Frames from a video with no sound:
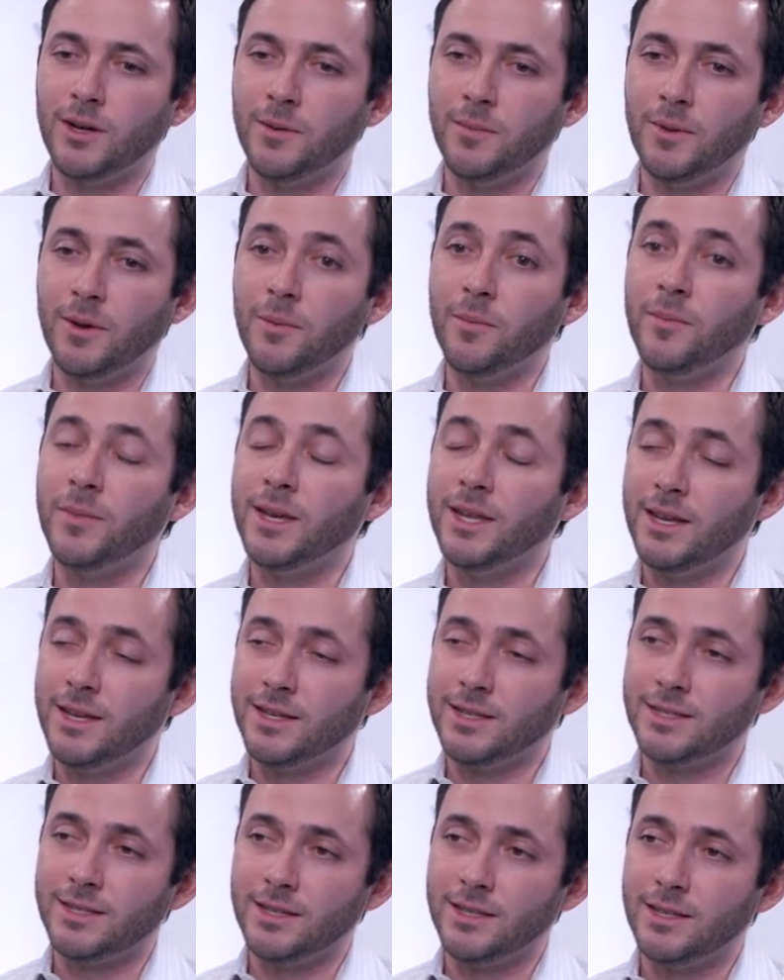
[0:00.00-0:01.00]
um,
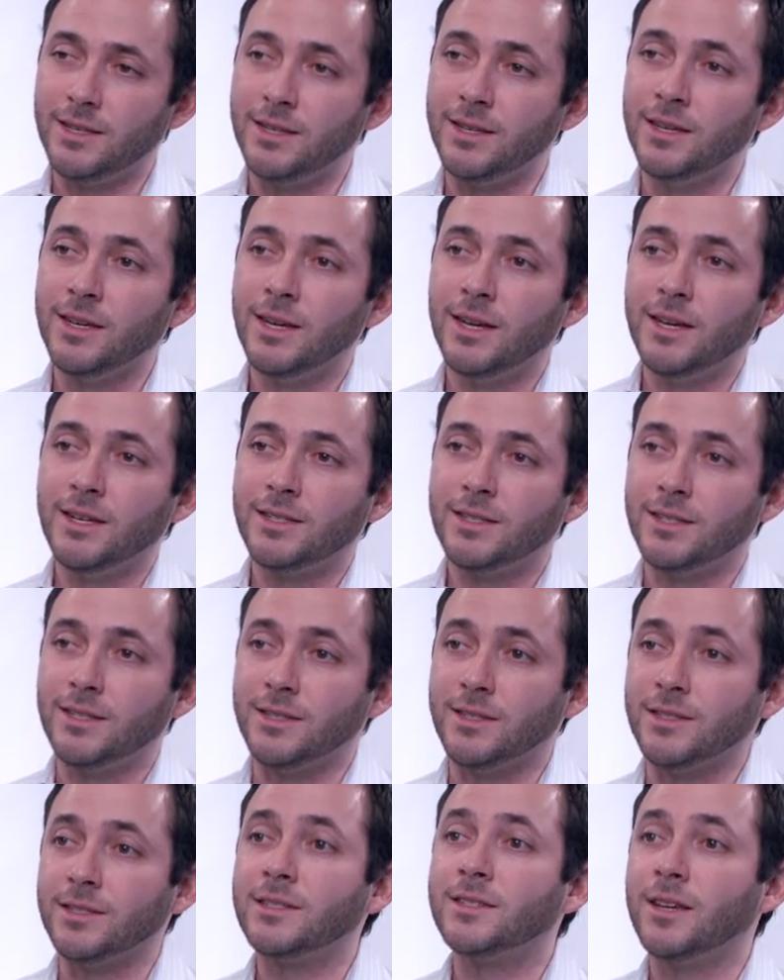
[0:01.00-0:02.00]
immediacy
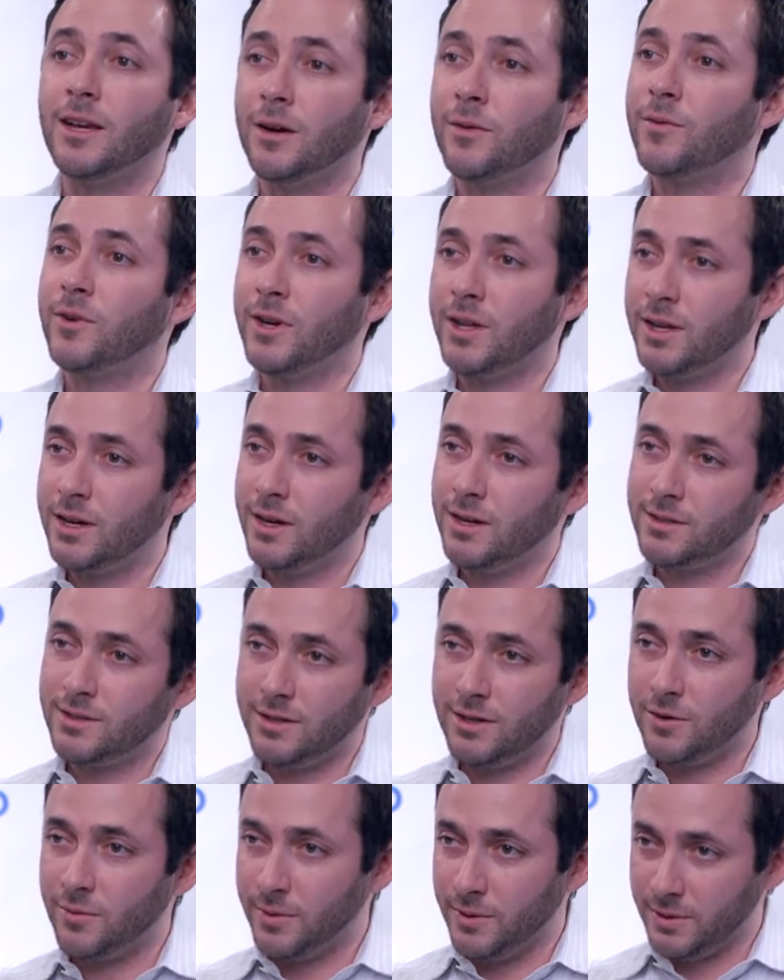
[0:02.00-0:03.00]
to discovering
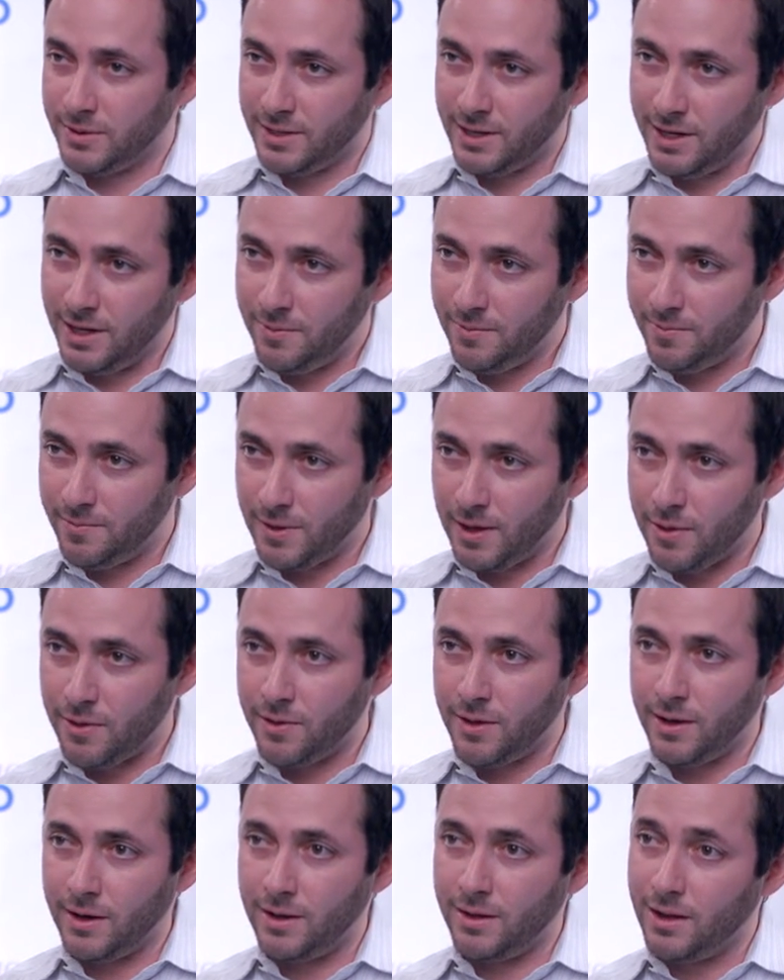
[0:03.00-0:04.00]
content in real time. I
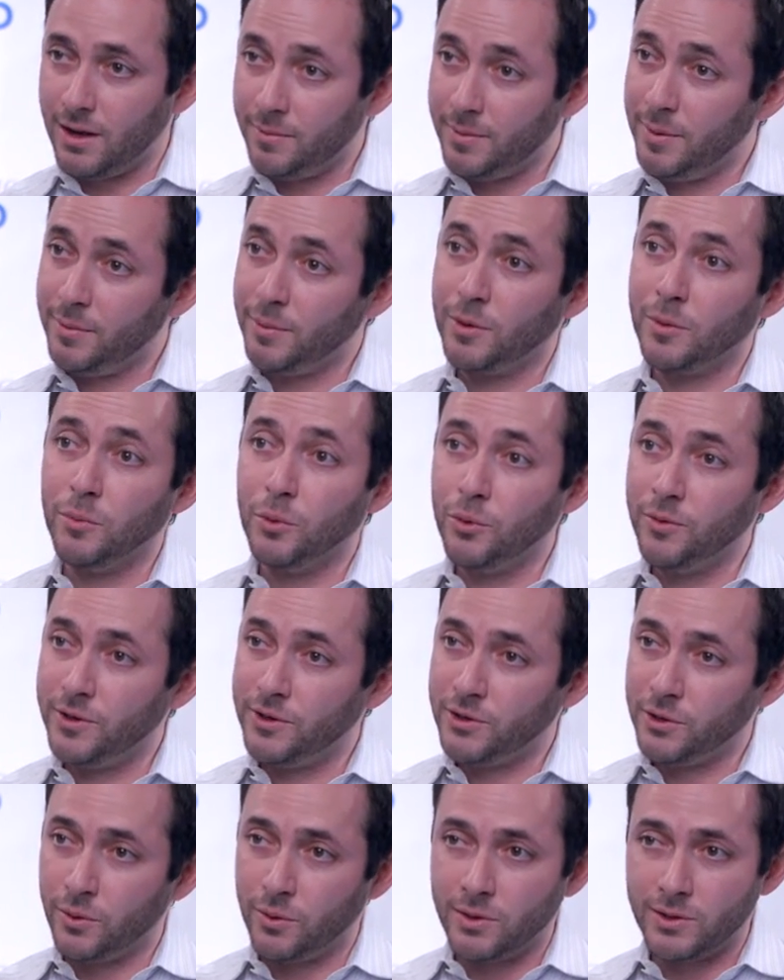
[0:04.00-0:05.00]
think a lot of people are
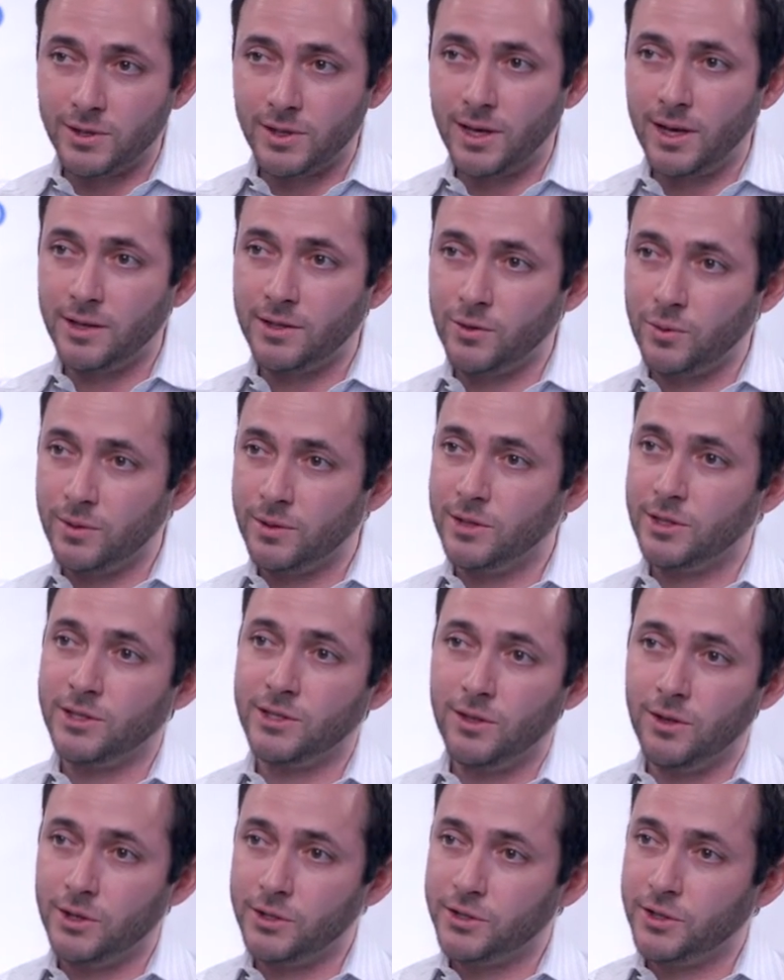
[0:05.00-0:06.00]
moving towards that. Twitter
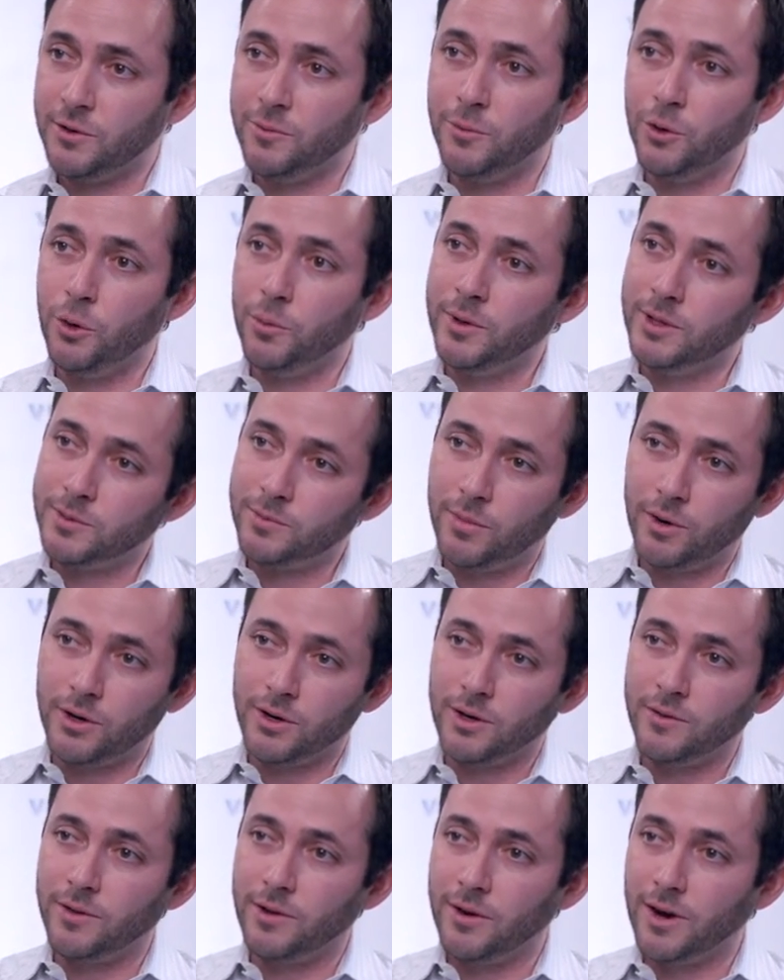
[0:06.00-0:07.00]
just launched their Moments
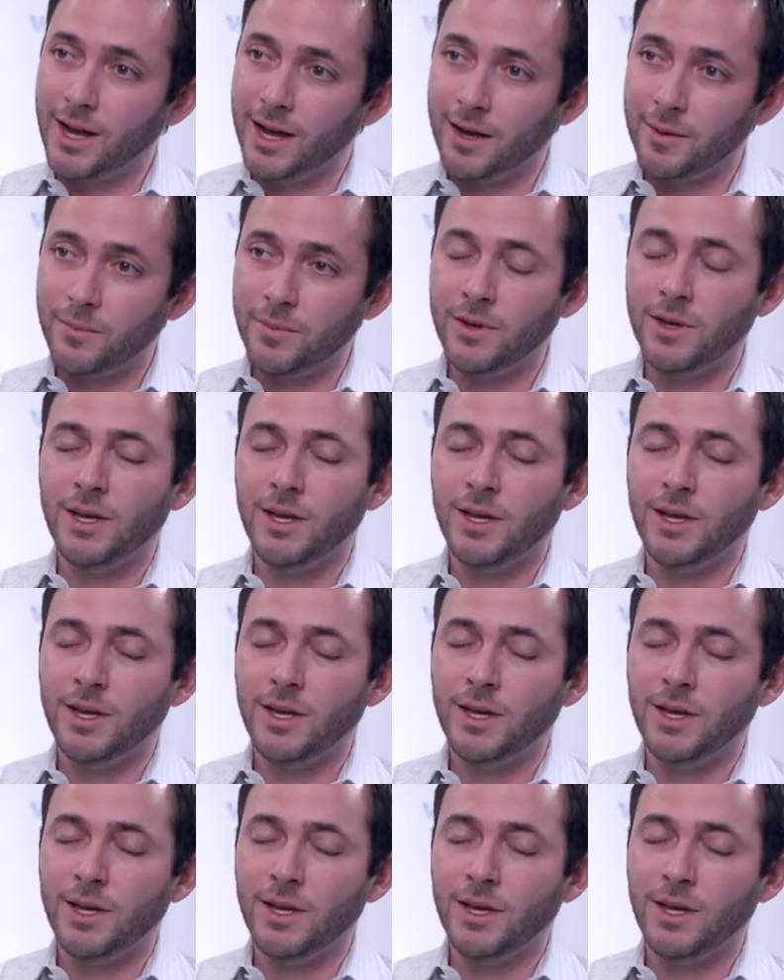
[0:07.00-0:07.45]
part of their app.